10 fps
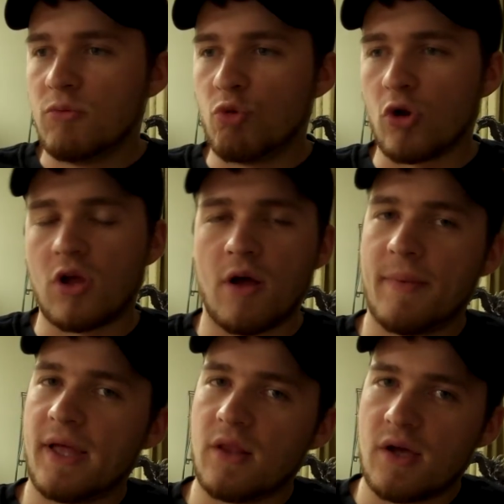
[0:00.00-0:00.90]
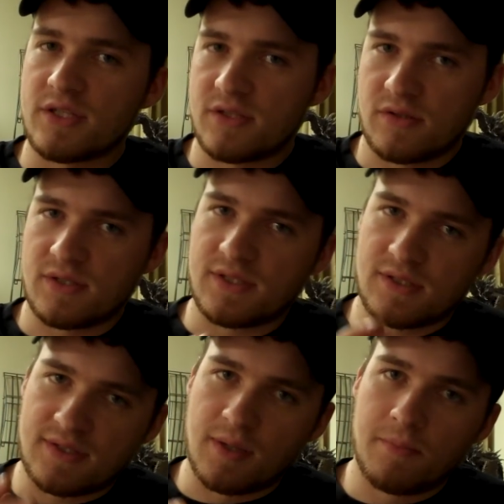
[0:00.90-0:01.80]
Mortal Kombat lost
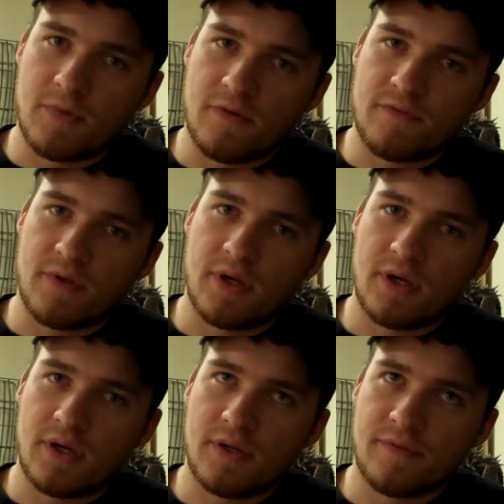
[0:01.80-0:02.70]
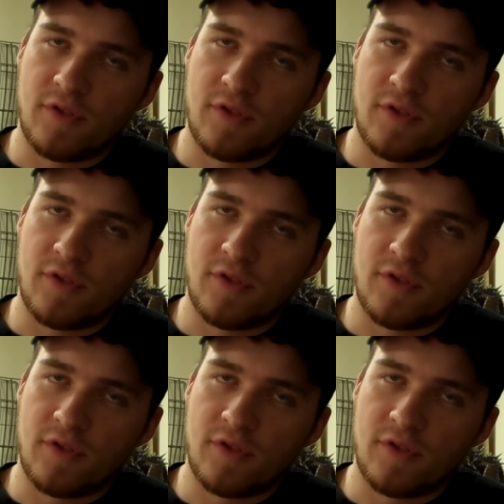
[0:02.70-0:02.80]
some of the,